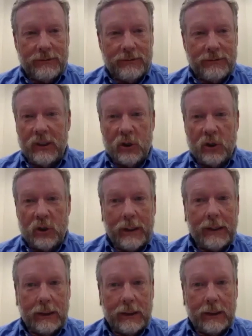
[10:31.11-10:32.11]

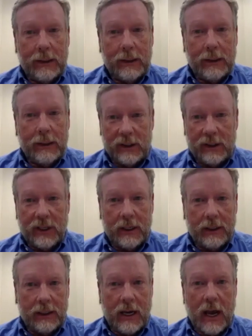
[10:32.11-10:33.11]
enjoyed is just
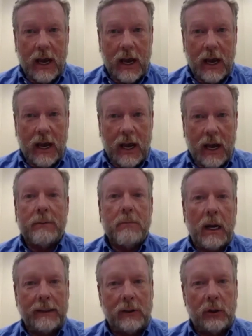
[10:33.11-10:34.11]
a constant
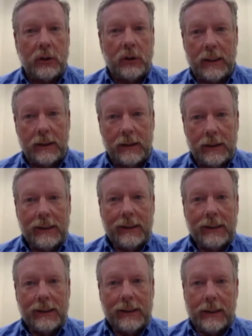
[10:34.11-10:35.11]
reminder that,
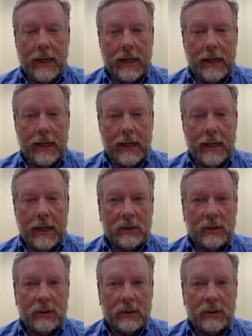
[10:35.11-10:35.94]
in essence,